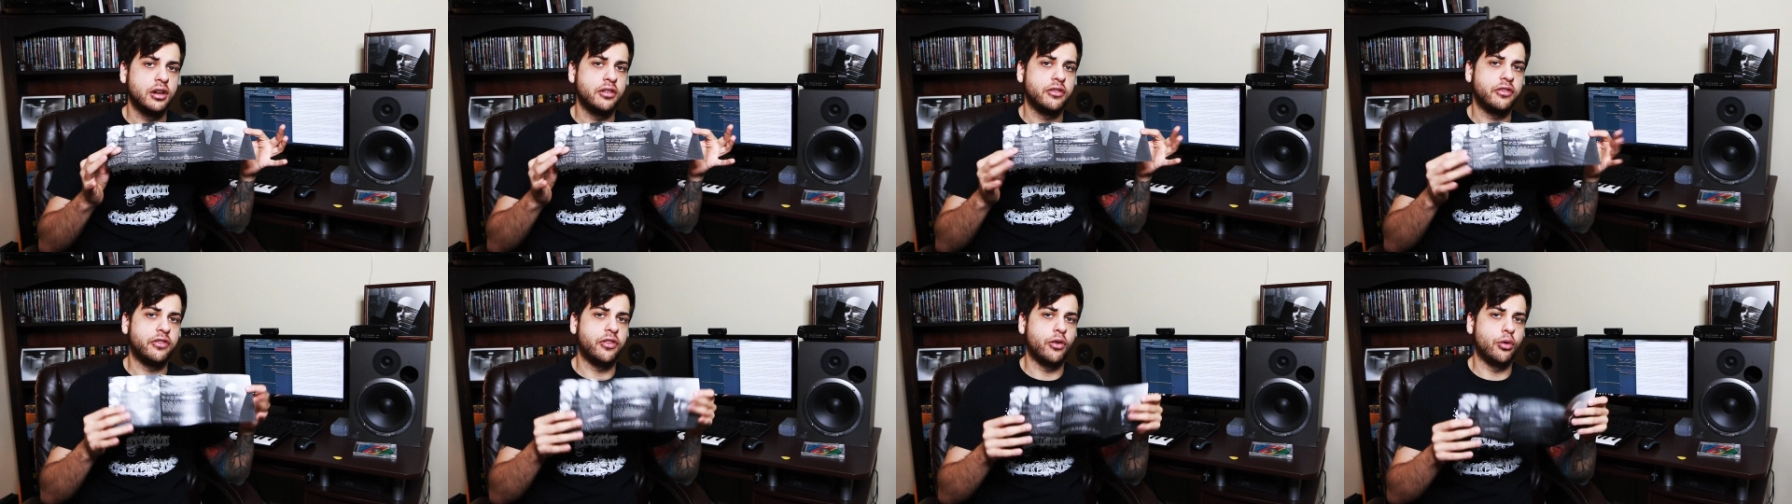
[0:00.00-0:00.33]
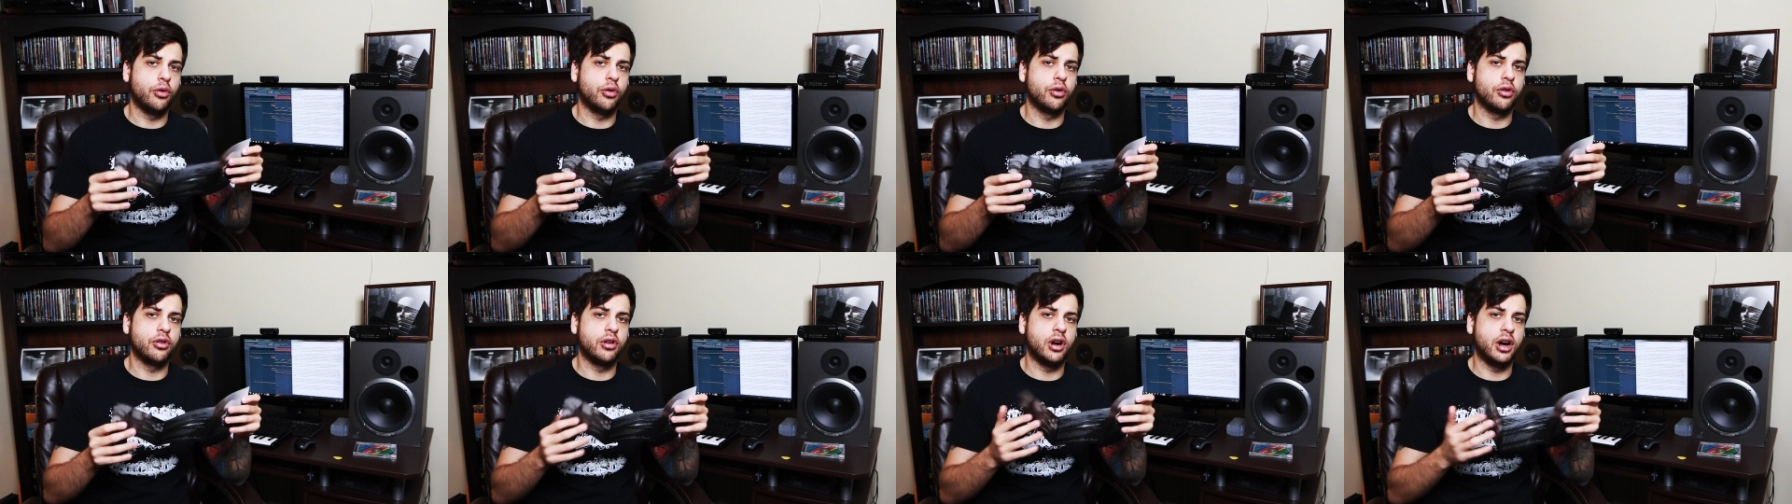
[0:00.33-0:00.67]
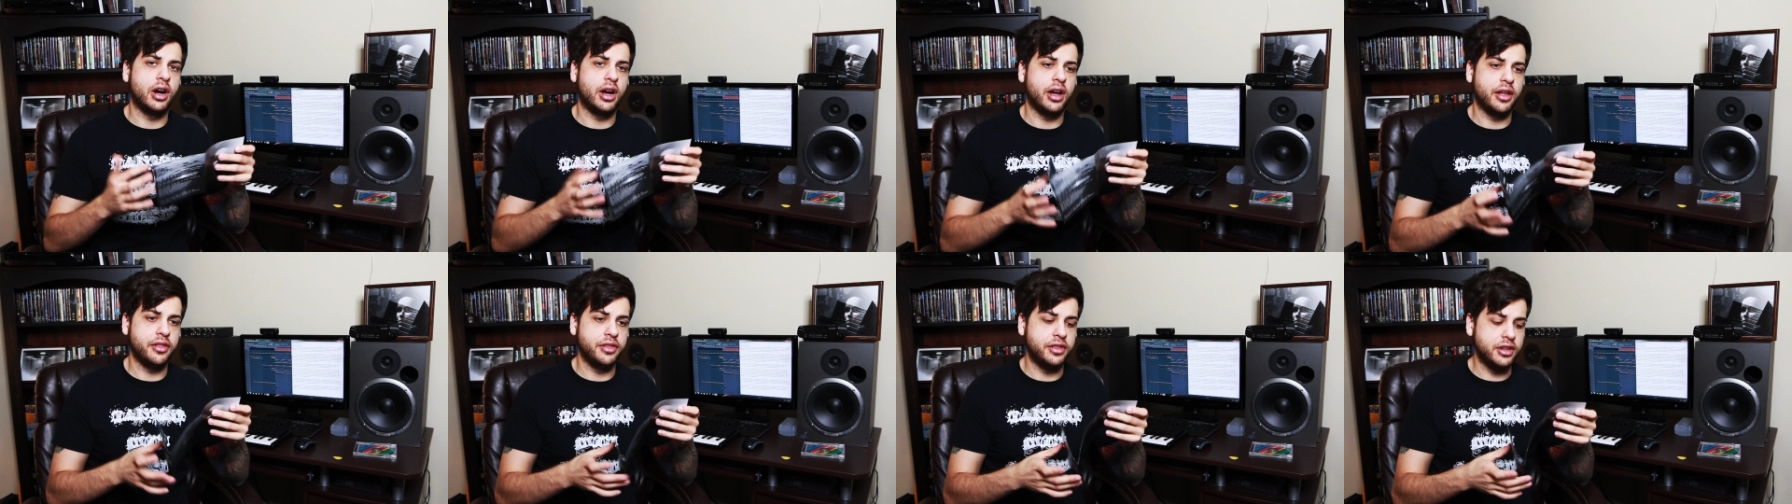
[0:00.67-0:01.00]

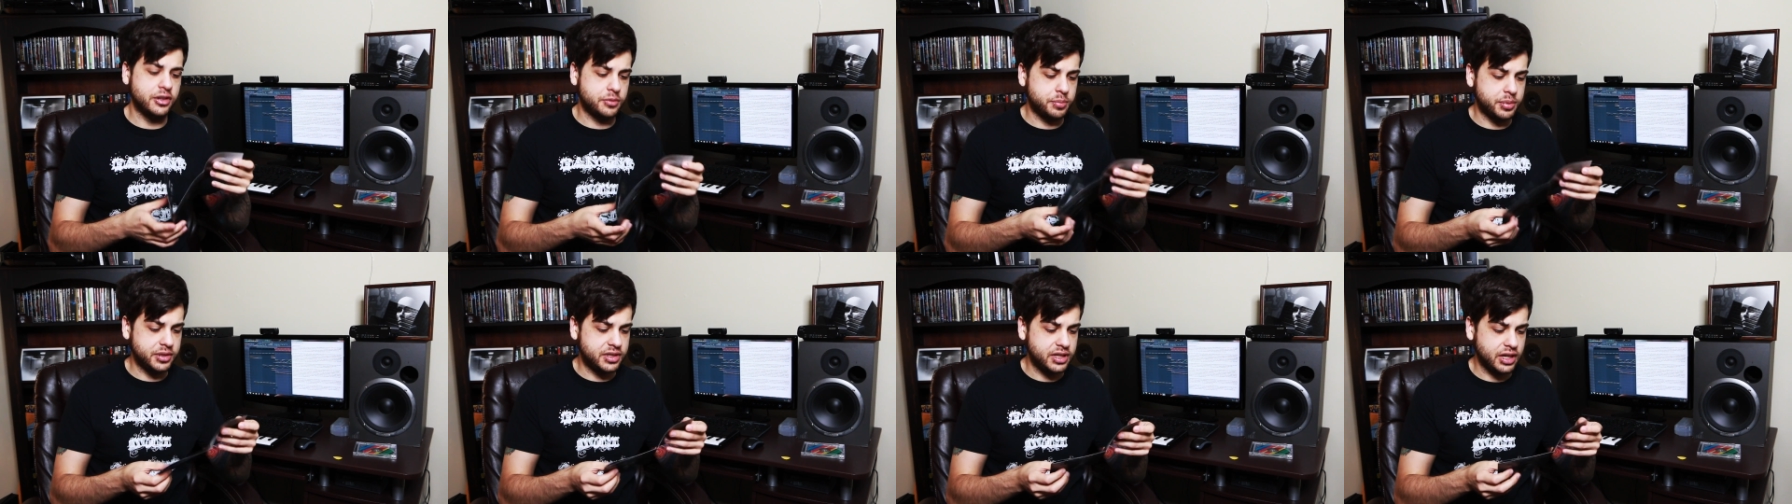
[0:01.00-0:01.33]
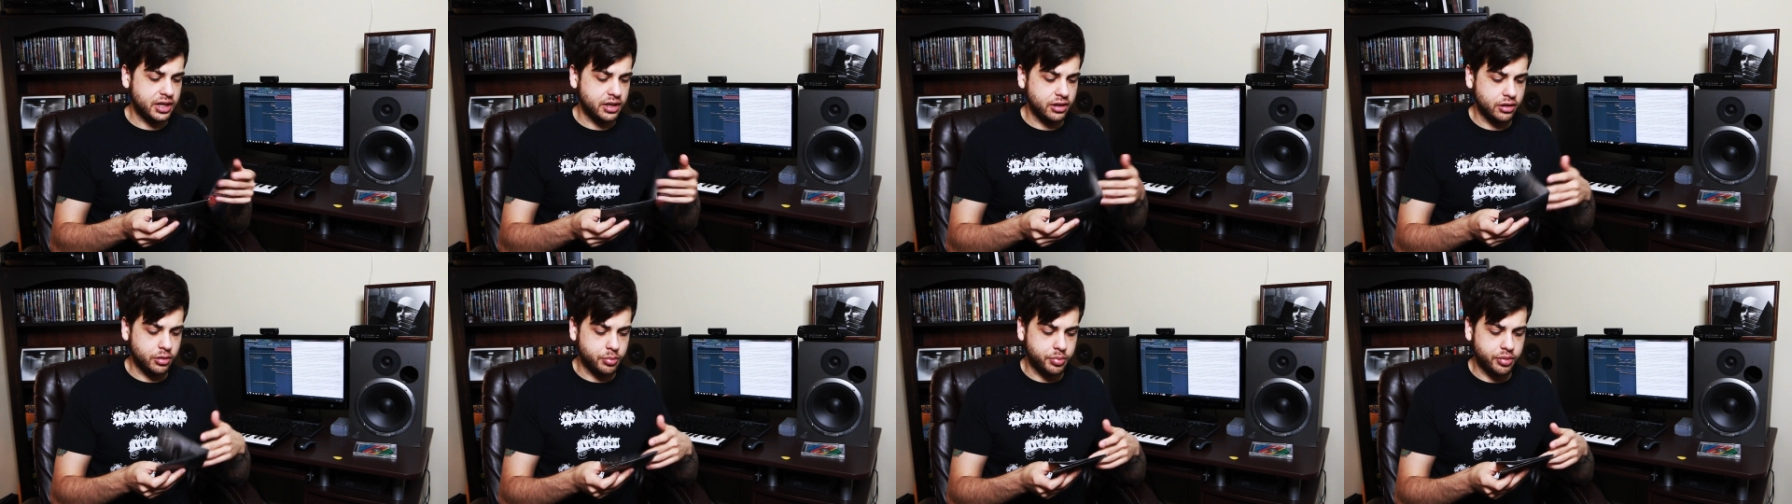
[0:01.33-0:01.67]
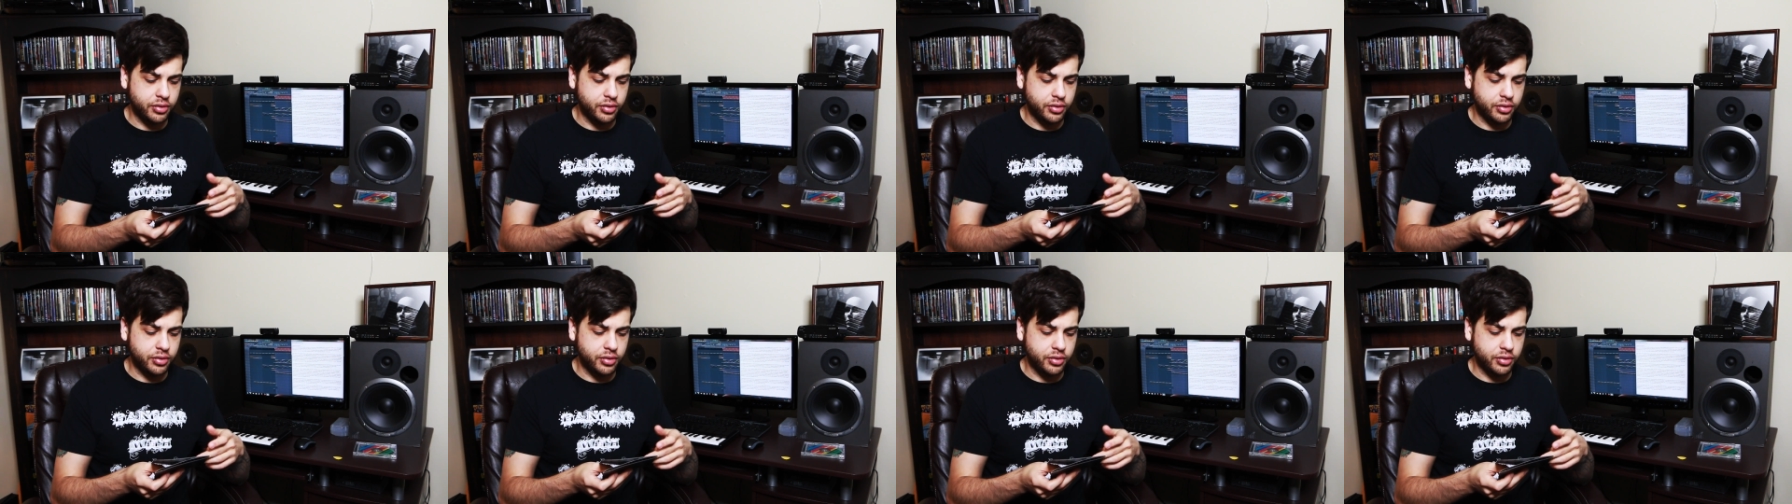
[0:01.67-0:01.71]
for this particular